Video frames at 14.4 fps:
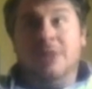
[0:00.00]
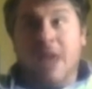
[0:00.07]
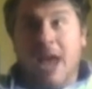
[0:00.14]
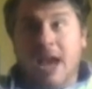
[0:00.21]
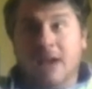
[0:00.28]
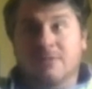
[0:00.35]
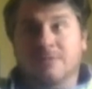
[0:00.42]

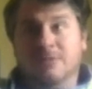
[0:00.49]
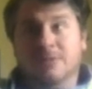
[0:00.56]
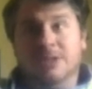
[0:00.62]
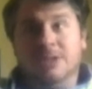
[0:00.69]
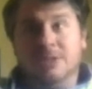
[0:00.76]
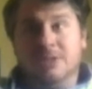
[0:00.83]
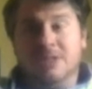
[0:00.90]

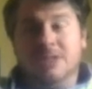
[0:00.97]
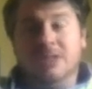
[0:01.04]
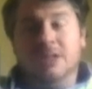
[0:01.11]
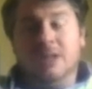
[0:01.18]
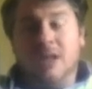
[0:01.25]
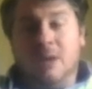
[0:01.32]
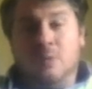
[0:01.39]
thankfully, you're
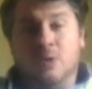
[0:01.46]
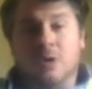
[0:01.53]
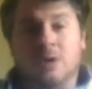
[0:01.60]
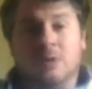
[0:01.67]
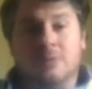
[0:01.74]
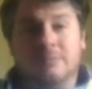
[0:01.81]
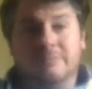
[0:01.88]
seeing a lot more